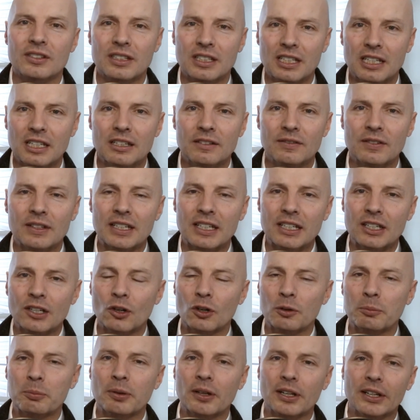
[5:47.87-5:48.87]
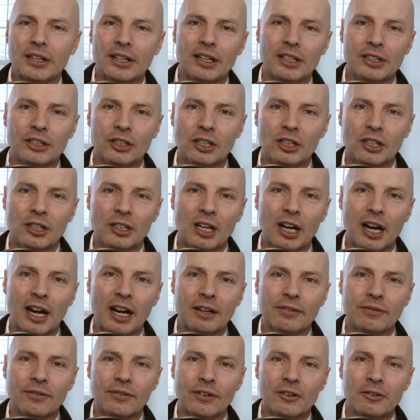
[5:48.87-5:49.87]
TV or play on your
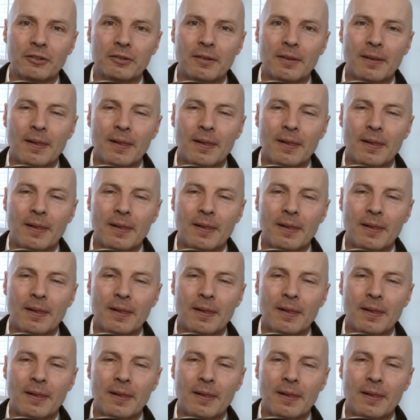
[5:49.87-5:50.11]
iPhone.